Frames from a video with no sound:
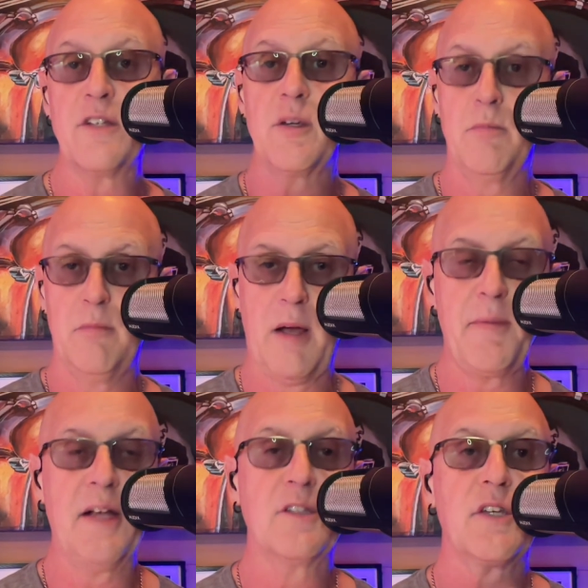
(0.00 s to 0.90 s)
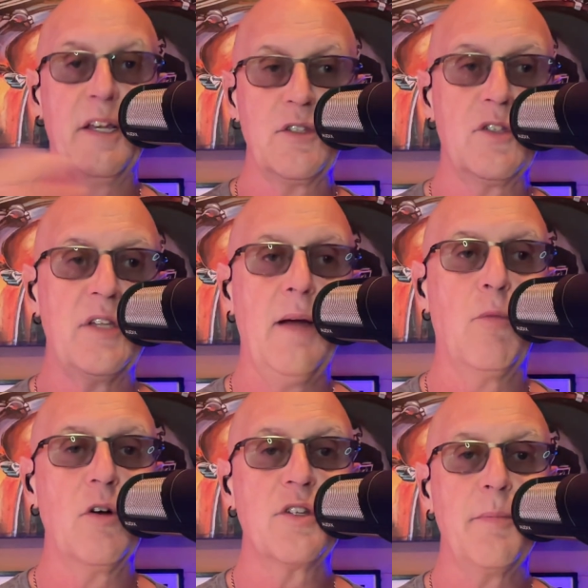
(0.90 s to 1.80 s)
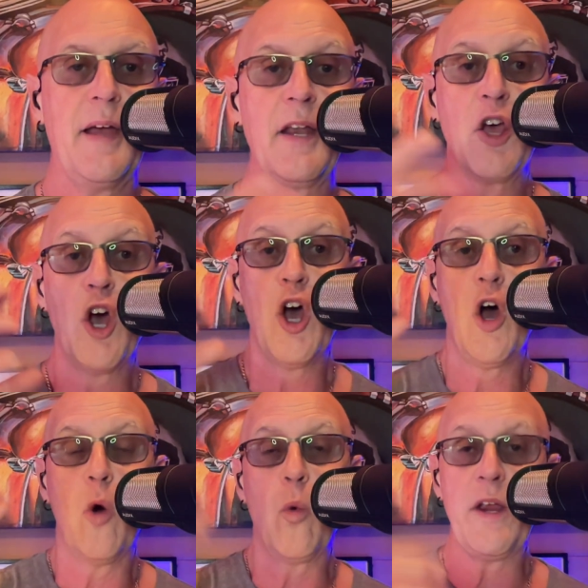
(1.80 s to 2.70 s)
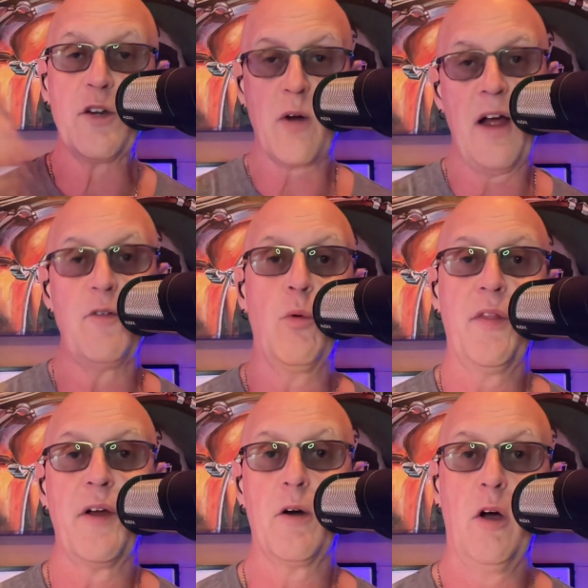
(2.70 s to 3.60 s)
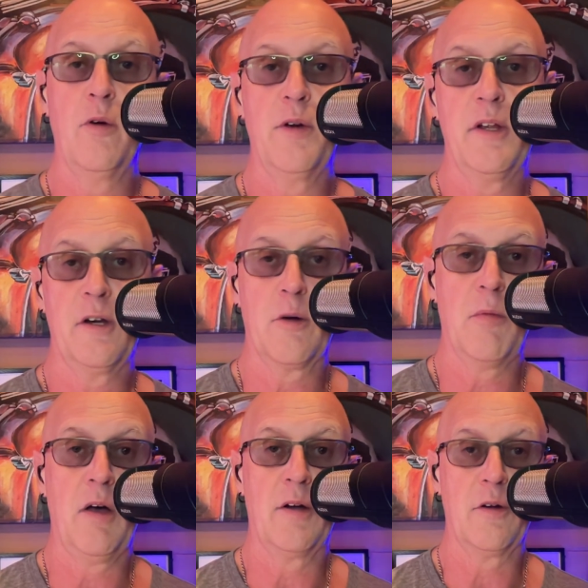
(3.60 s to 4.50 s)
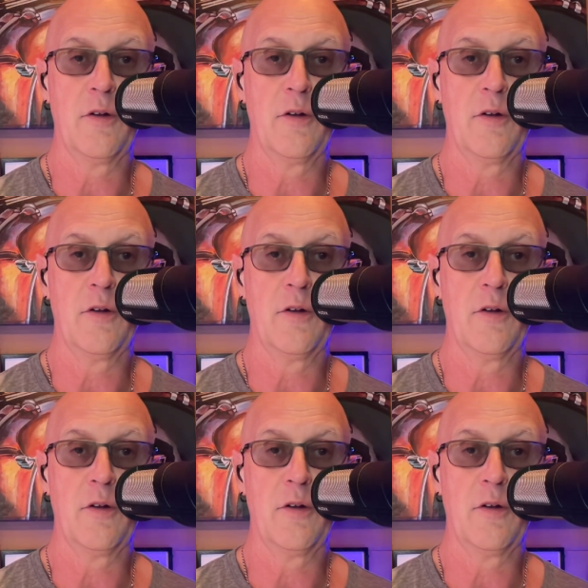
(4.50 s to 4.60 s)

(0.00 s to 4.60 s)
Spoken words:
in my band's case, the Sam Morrison Band, we travel with our own in-ear monitor